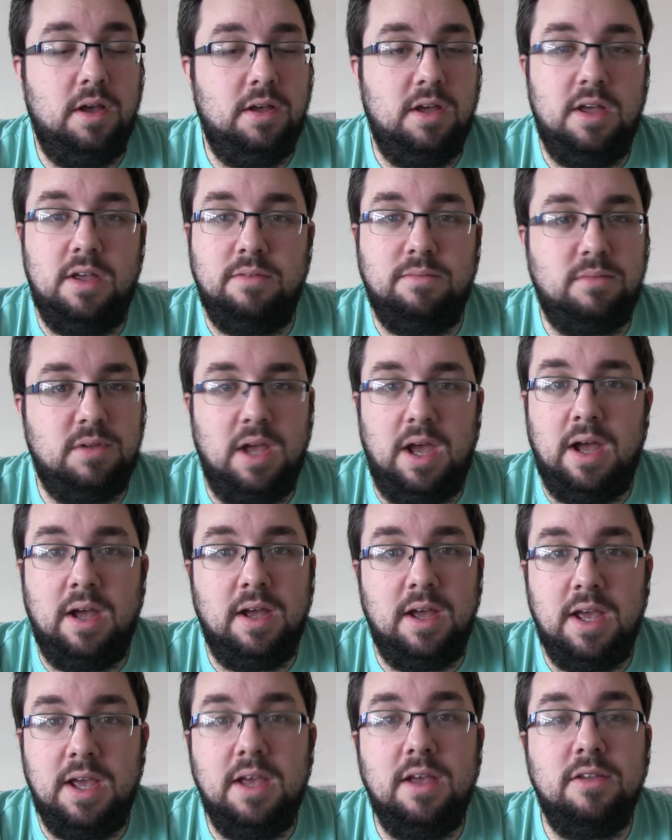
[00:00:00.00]
Yeah,
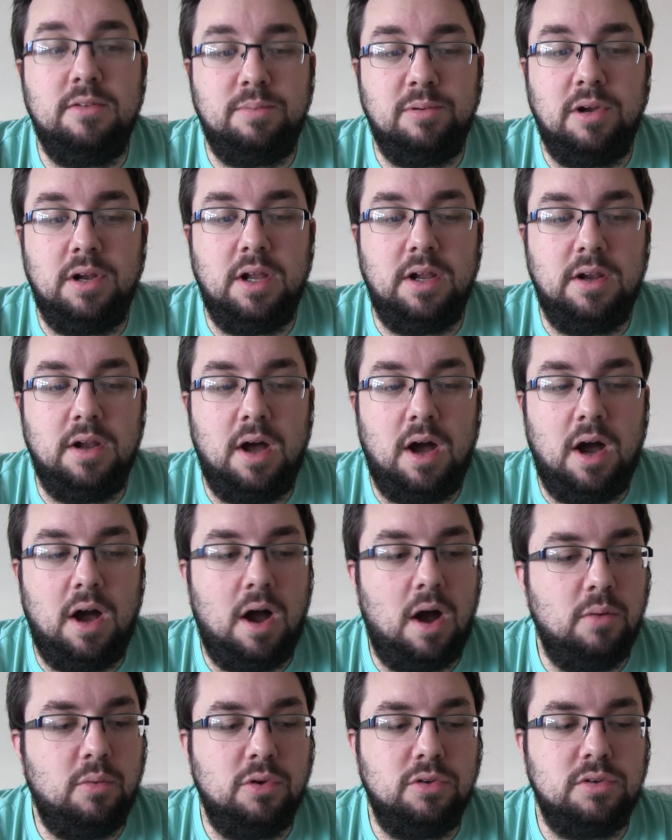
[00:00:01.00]
he is brilliant.
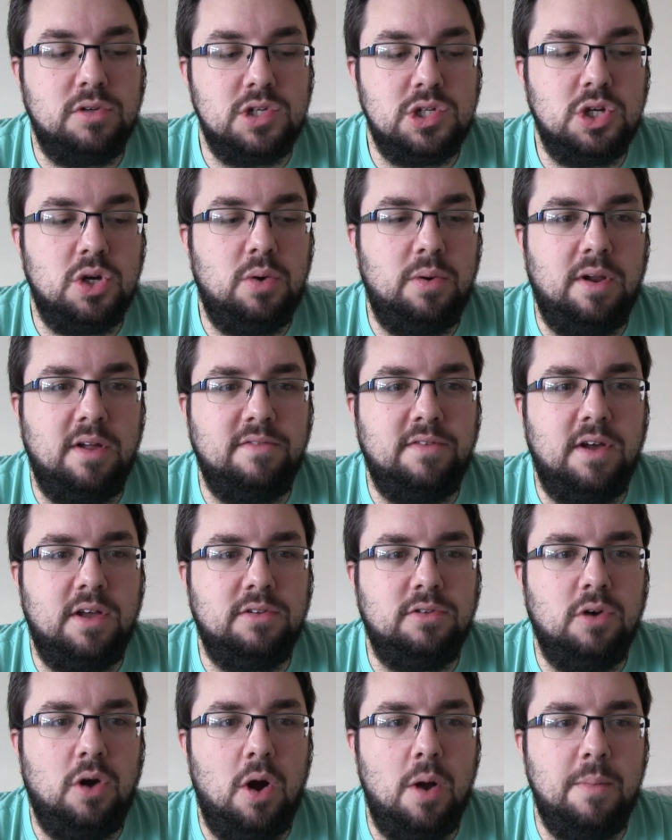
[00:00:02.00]
I wasn't sure when I
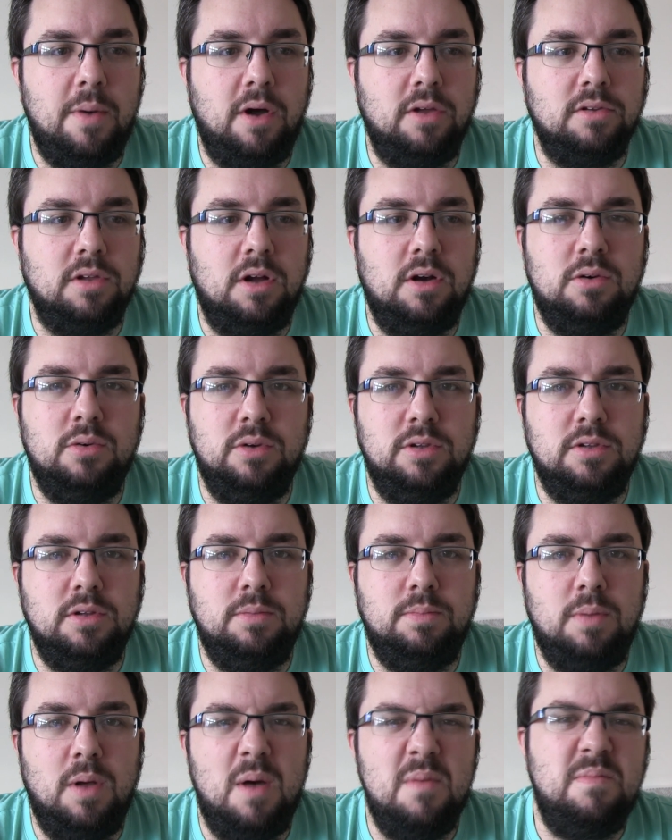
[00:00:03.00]
first saw him. I was like, oh, is he
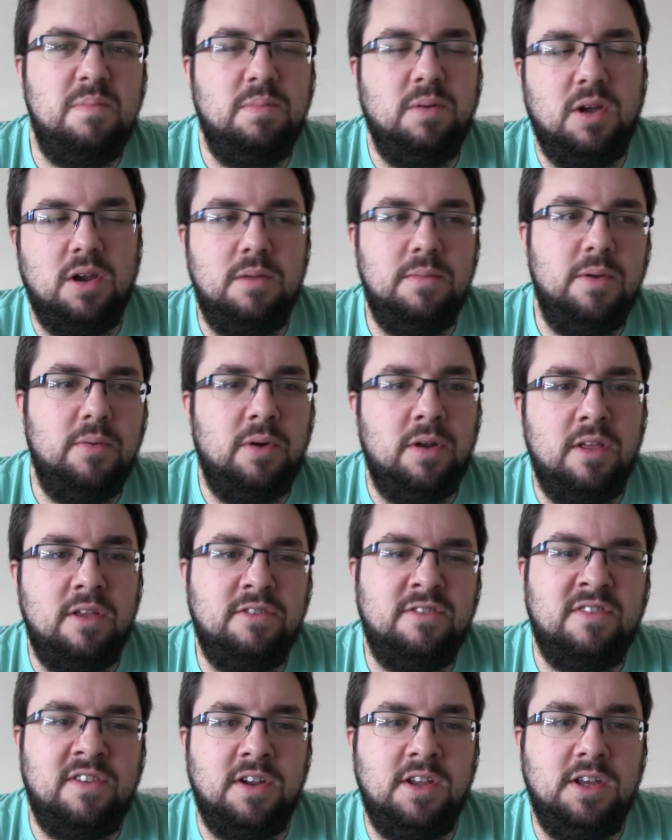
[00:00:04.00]
going to be one of
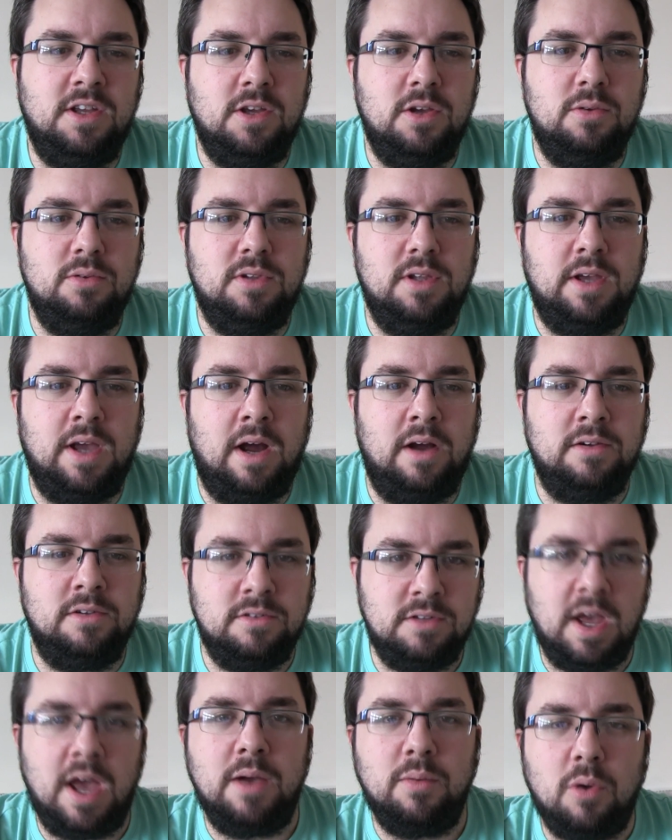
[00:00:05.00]
those funny, cutesy
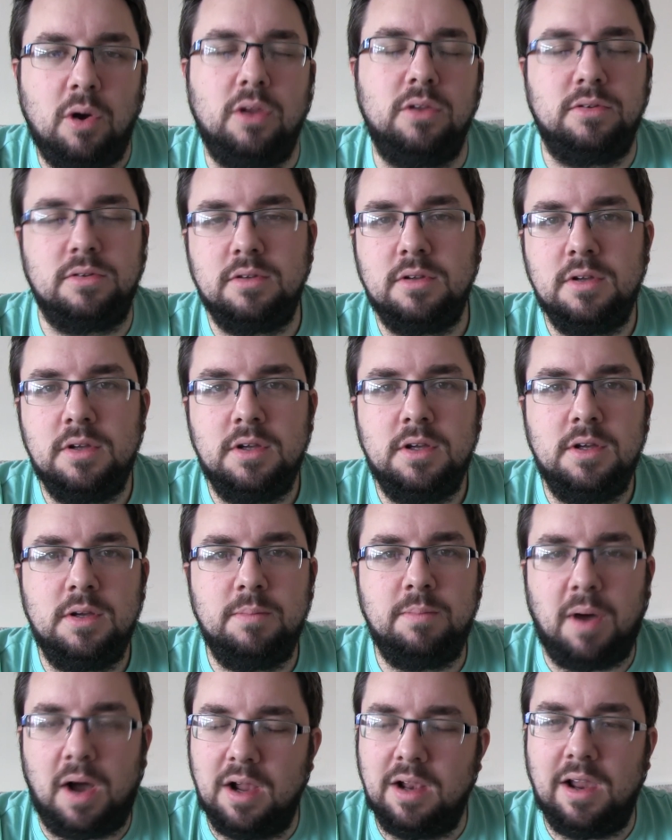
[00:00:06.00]
characters? Yeah, he was.
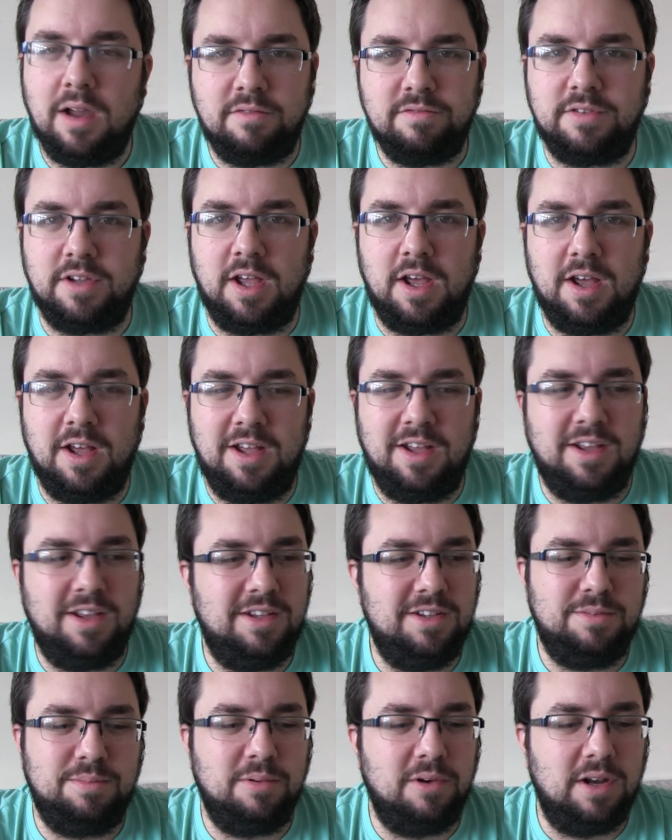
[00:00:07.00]
But I loved it.
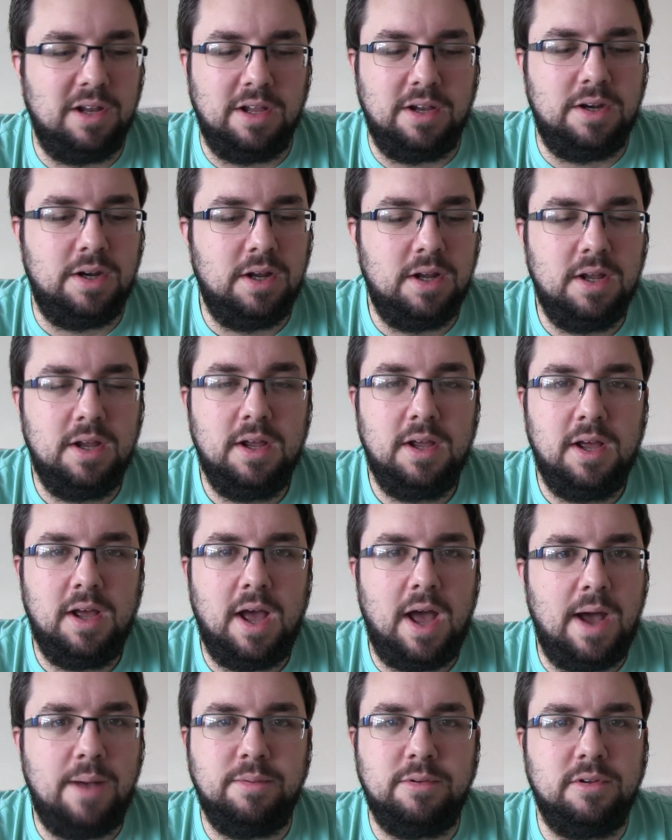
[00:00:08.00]
He's brilliant.
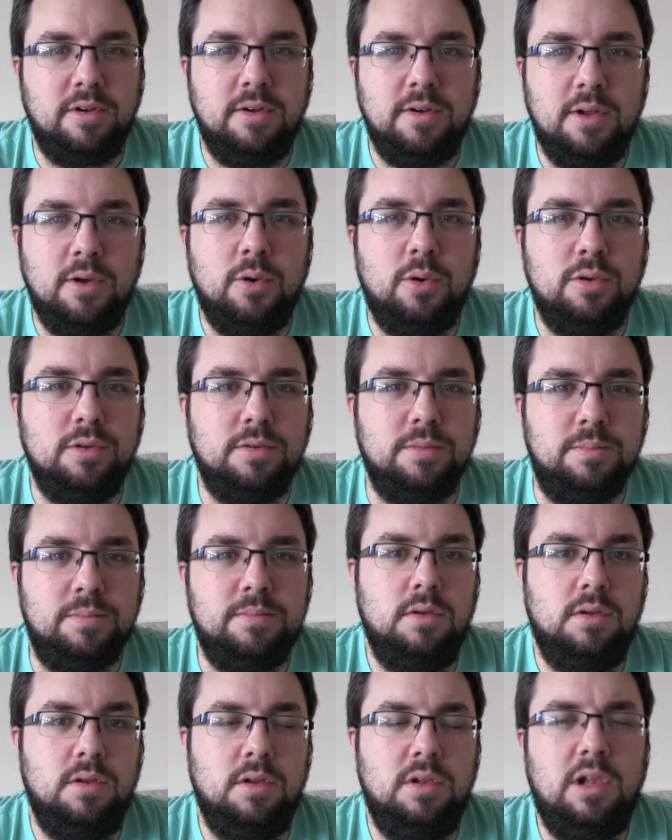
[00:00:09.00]
Absolutely awesome.
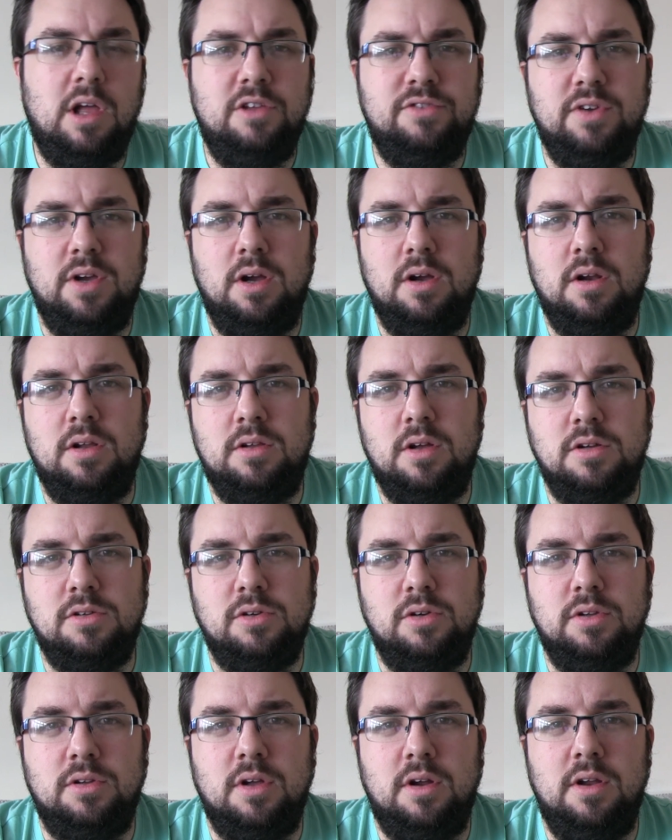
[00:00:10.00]
Last thing I'm going to touch
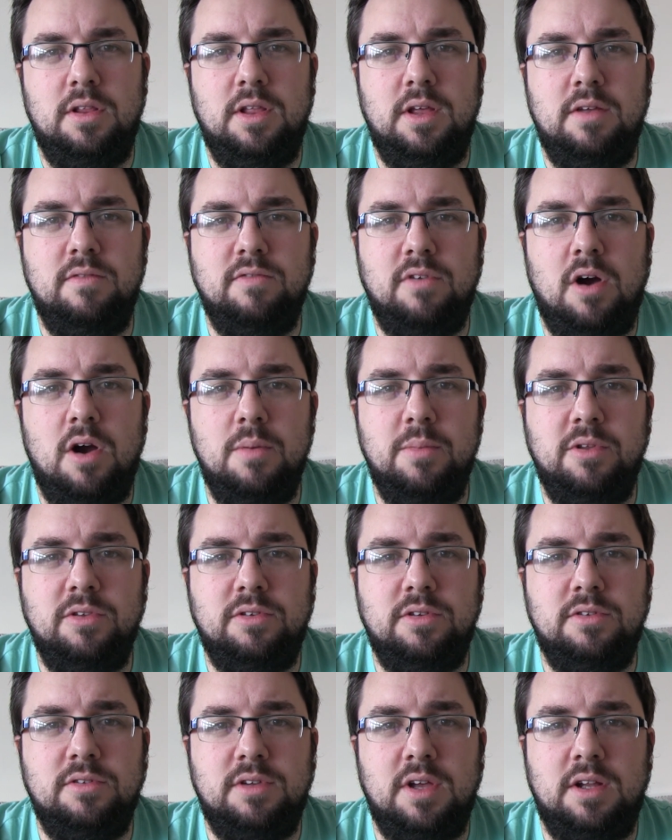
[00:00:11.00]
on is kind of the
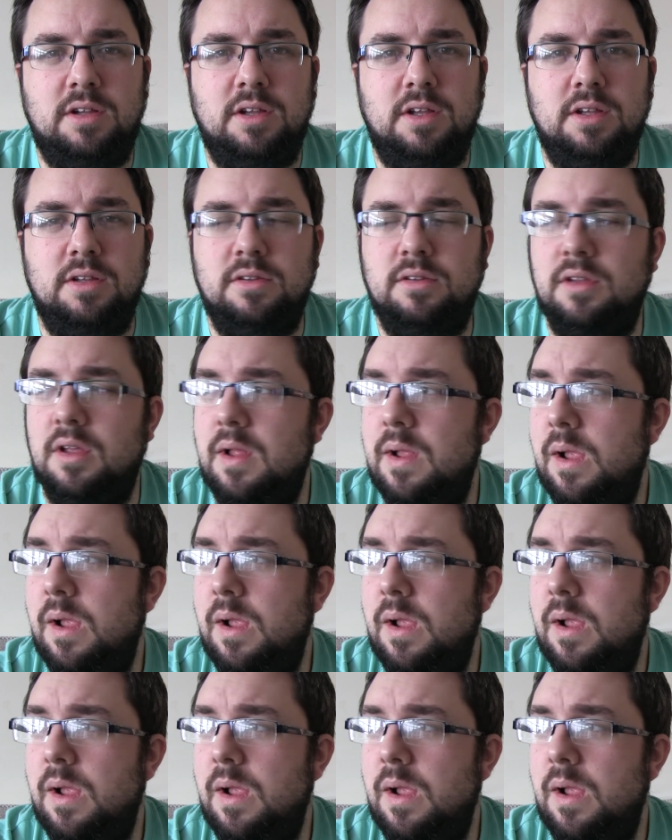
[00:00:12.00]
environments and settings.